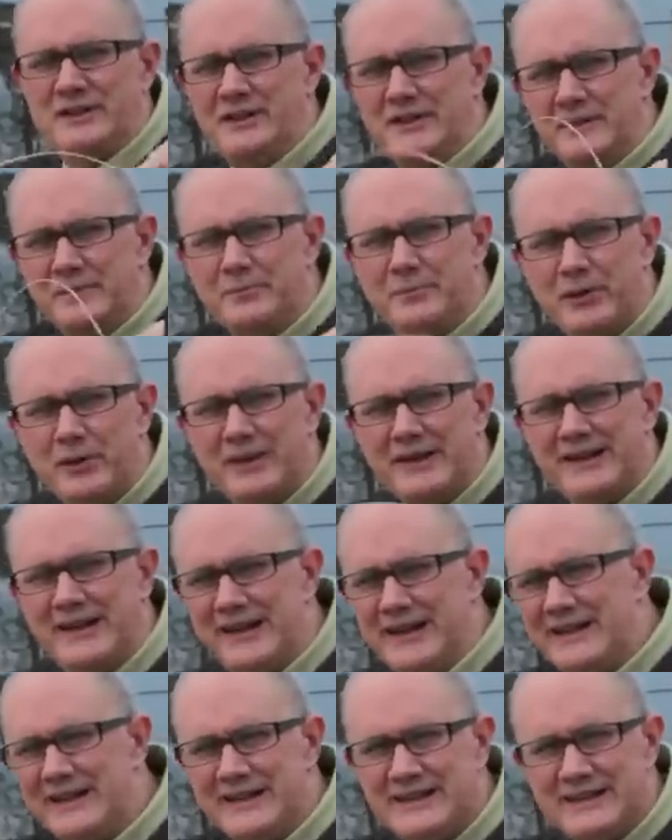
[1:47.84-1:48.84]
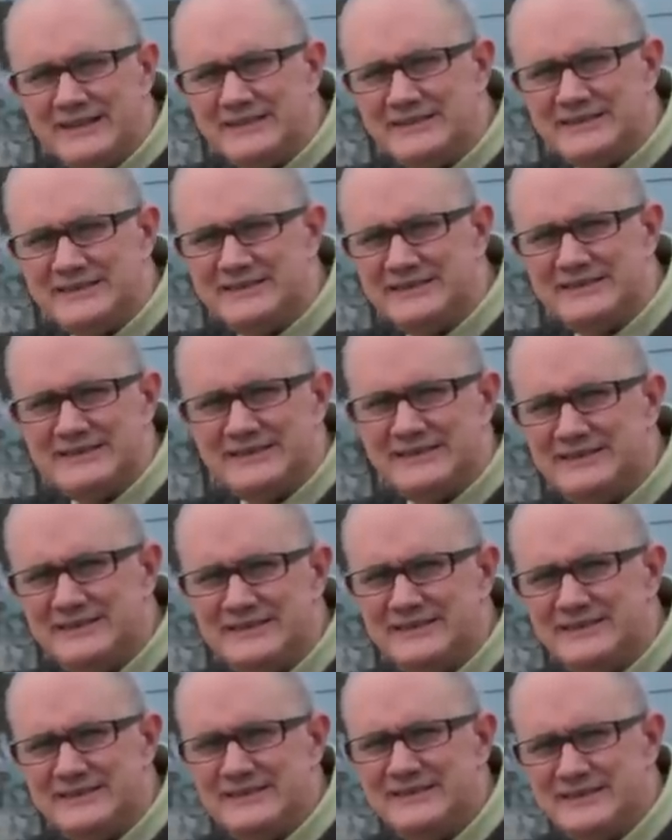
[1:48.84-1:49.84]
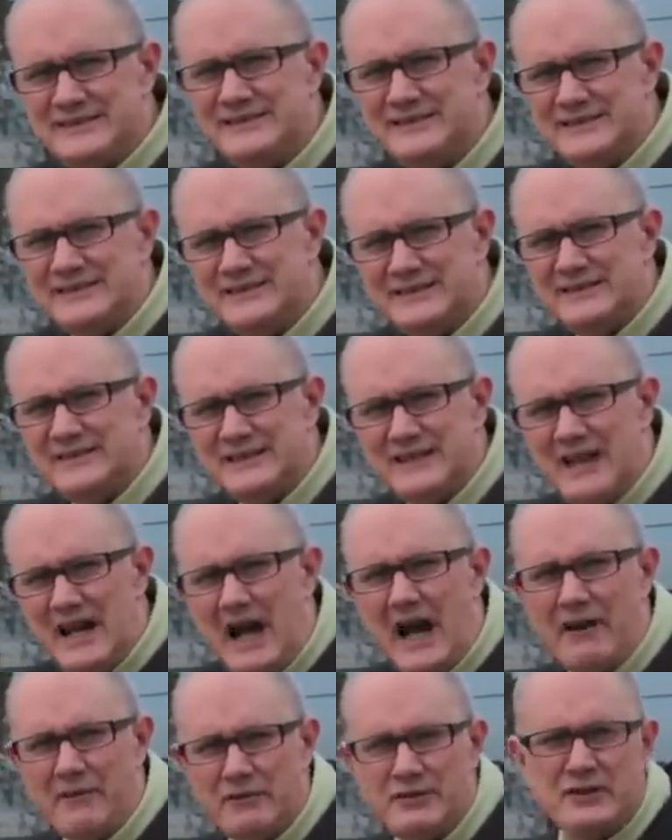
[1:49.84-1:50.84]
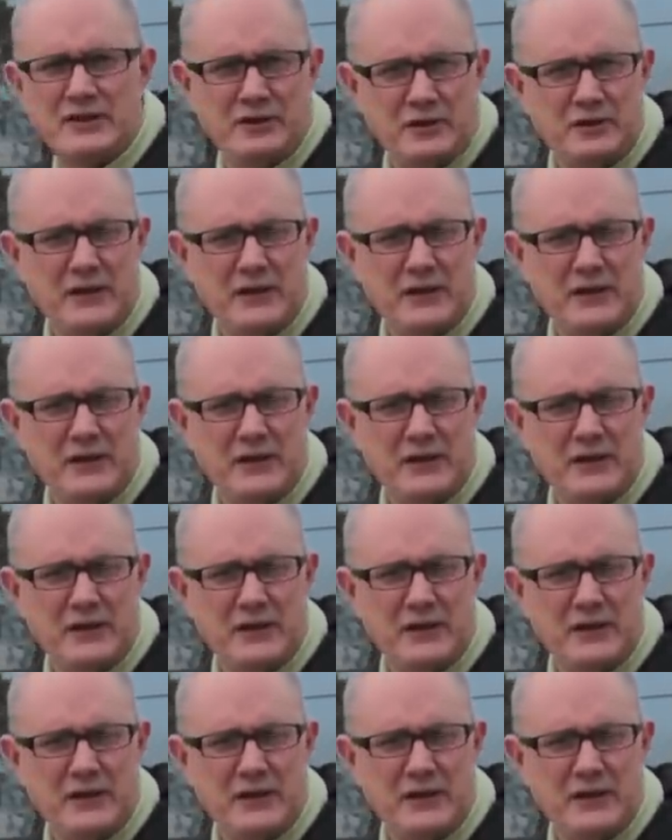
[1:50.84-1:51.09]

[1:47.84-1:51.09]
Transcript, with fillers: You can pull it like this. Obviously,